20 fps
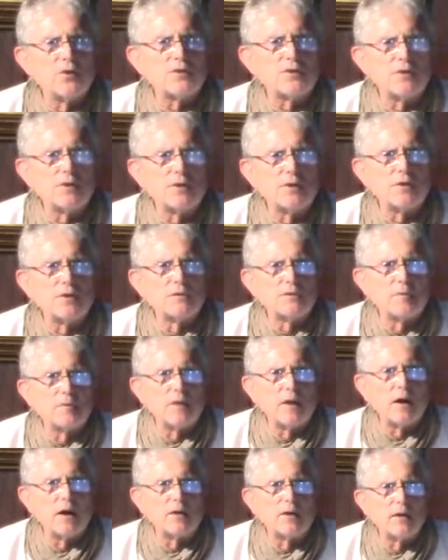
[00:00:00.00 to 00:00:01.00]
serious
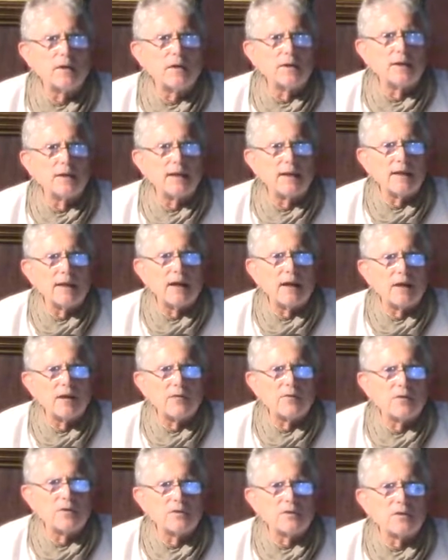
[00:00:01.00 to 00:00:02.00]
about getting out
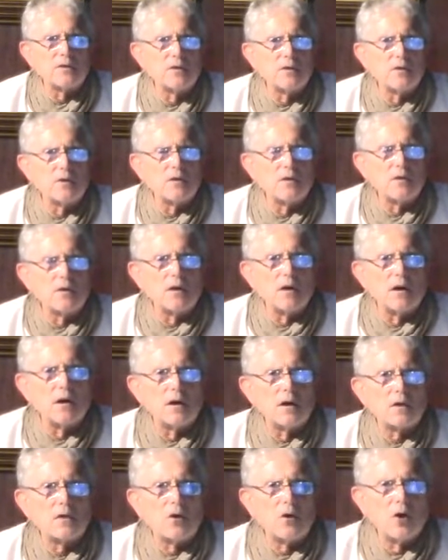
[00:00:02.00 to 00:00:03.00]
of this
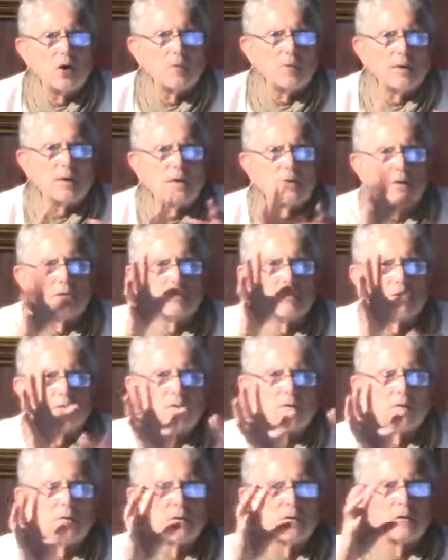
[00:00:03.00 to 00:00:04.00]
karmic
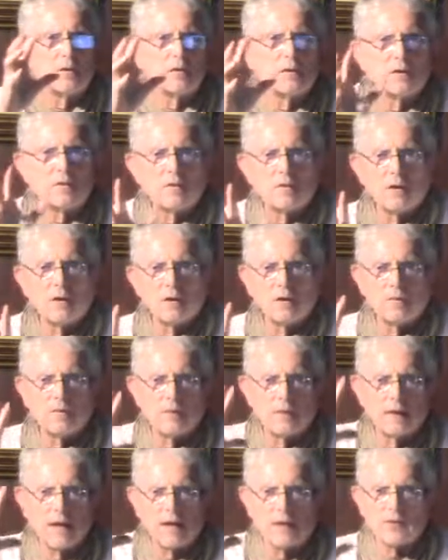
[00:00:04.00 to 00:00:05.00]

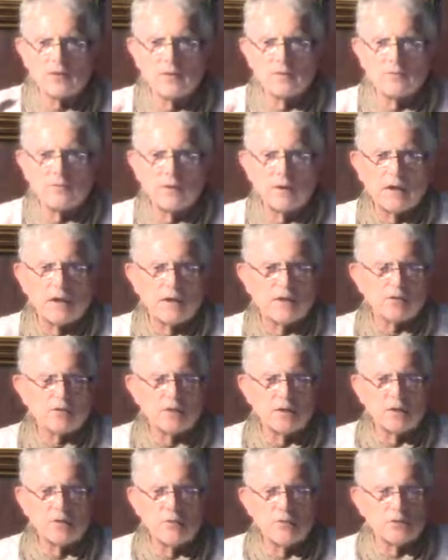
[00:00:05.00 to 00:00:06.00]
action,
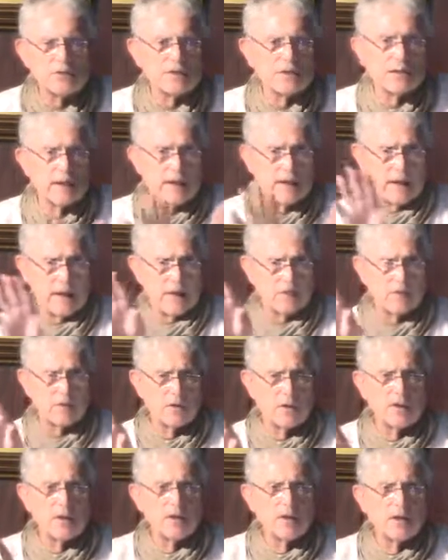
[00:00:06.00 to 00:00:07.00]
reaction. He wants to get
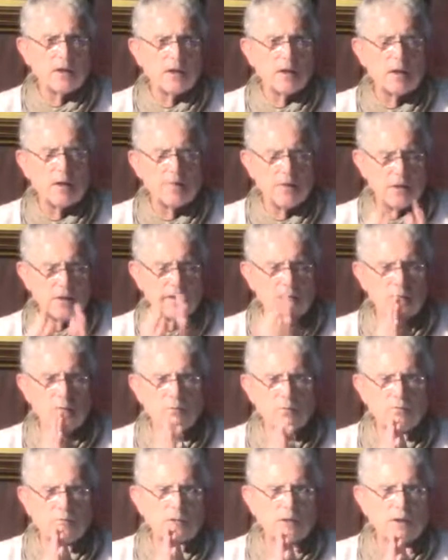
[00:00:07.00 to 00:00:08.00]
out. He
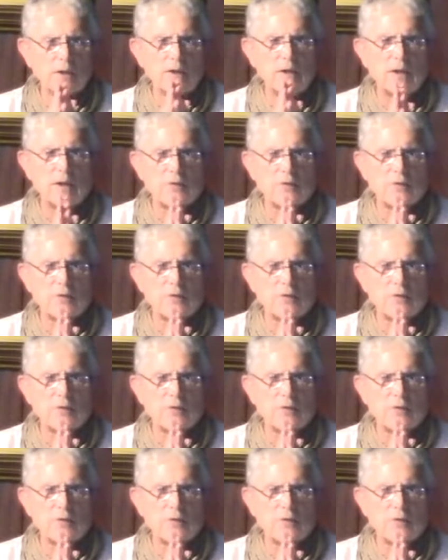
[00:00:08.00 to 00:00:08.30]
really